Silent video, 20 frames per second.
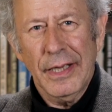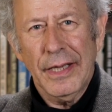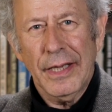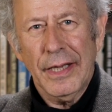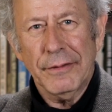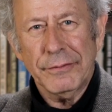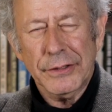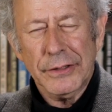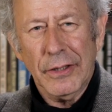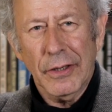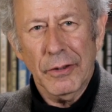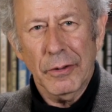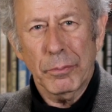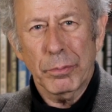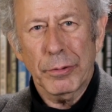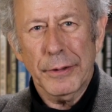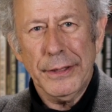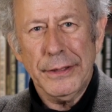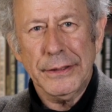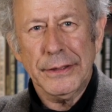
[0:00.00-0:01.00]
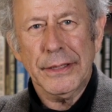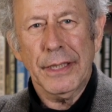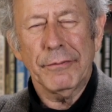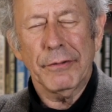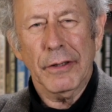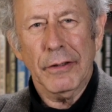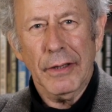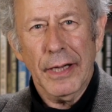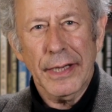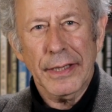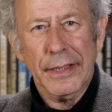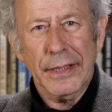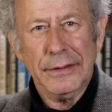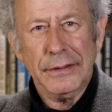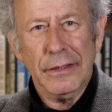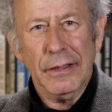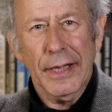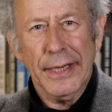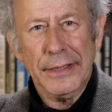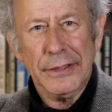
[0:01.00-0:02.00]
If so, please give it a like
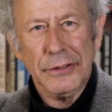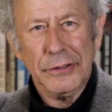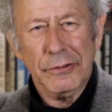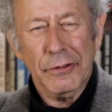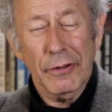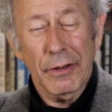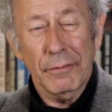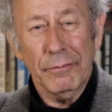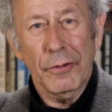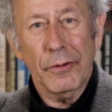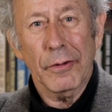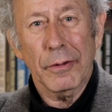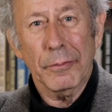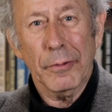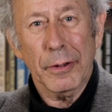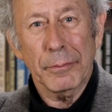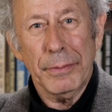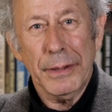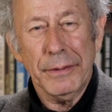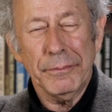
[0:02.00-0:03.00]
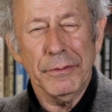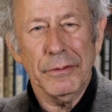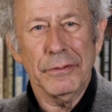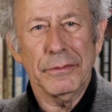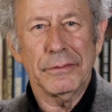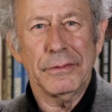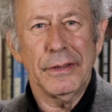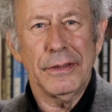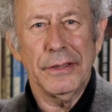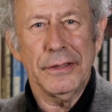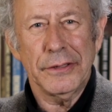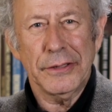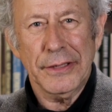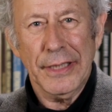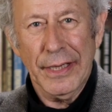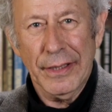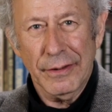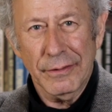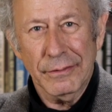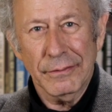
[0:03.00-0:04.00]
as likes draw more and more people to this
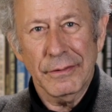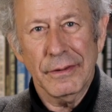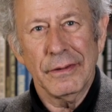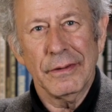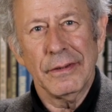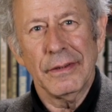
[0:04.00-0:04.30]
channel